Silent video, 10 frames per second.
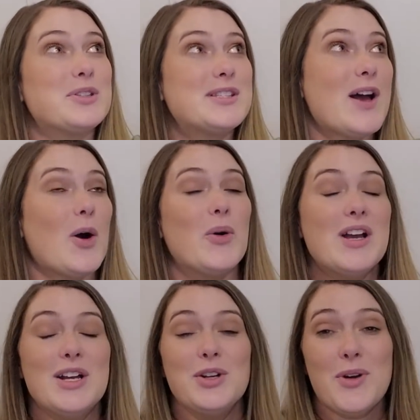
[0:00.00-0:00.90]
So
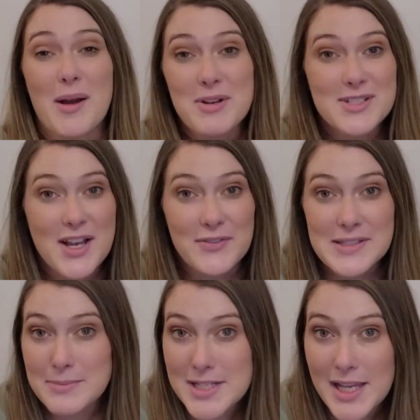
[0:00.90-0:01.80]
grab yourself
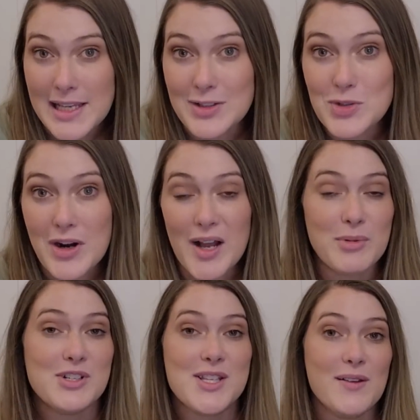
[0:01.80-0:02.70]
some tees,
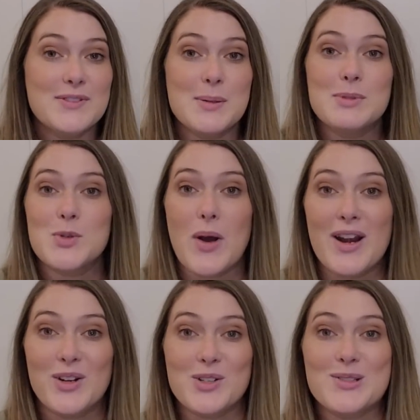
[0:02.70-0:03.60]
grab yourself some
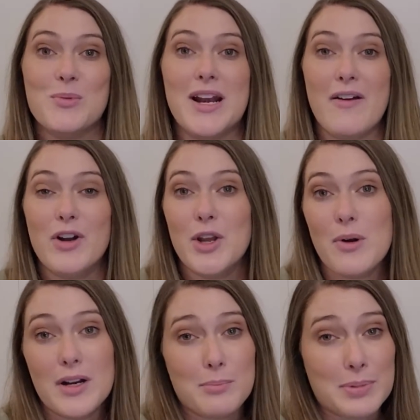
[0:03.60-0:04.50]
sweaters, whatever you
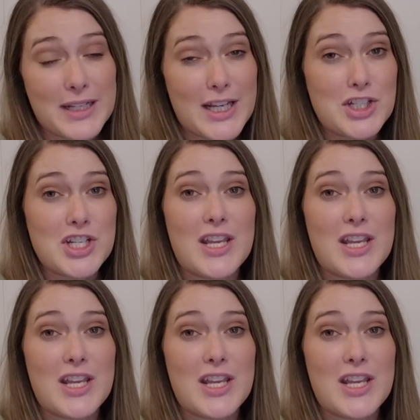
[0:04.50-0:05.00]
want to bleach,